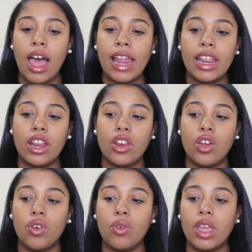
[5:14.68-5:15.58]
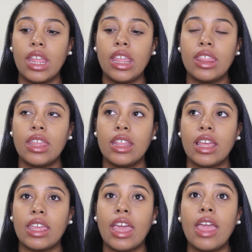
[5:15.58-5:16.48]
I didn't know anything
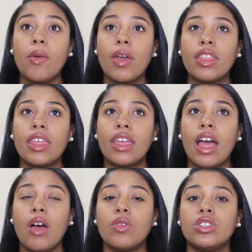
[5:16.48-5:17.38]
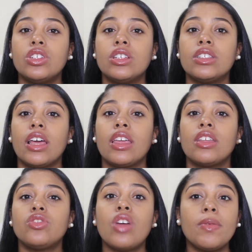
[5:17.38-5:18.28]
that came with it. I was just
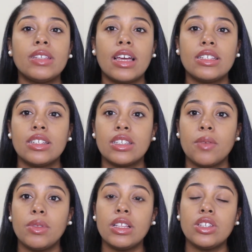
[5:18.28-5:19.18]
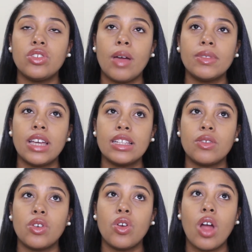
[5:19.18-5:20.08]
like traumatized, just completely traumatized.
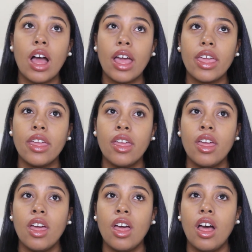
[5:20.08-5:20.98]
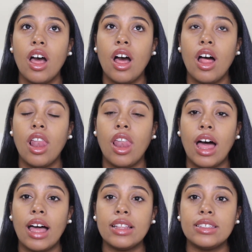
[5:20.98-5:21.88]
I'll cry a
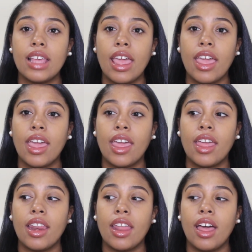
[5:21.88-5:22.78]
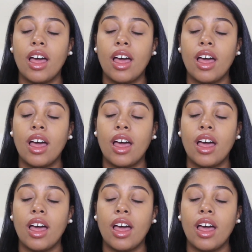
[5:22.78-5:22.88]
lot. And